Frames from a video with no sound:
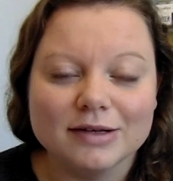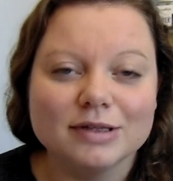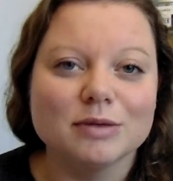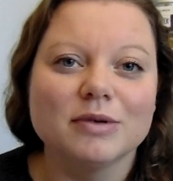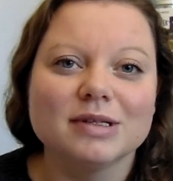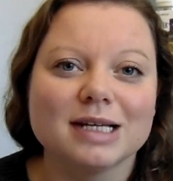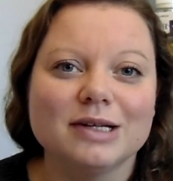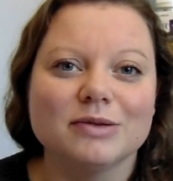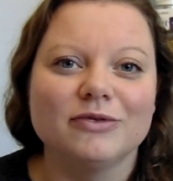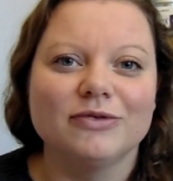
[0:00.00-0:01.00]
so someone
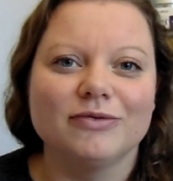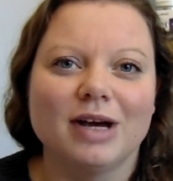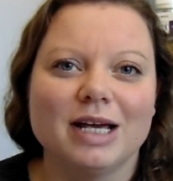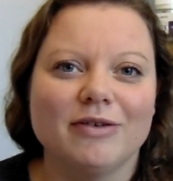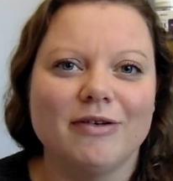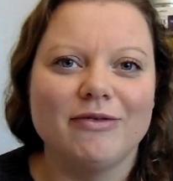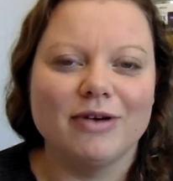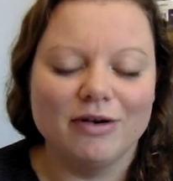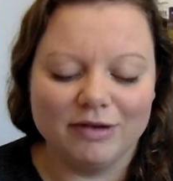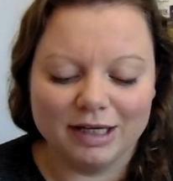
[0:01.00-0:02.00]
signed up via a
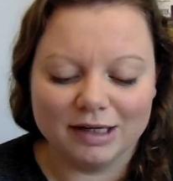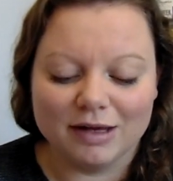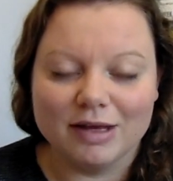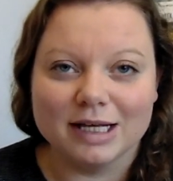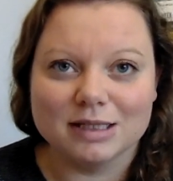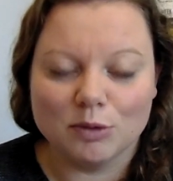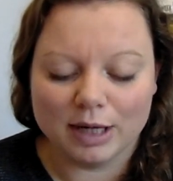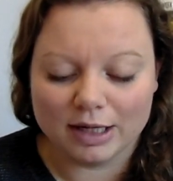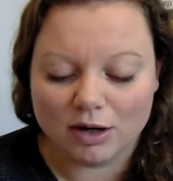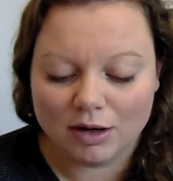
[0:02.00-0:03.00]
referral link, and that's the one
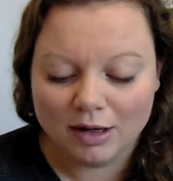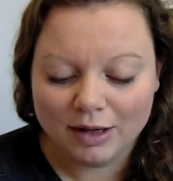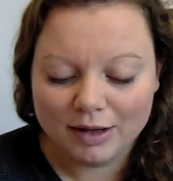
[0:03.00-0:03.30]
I got.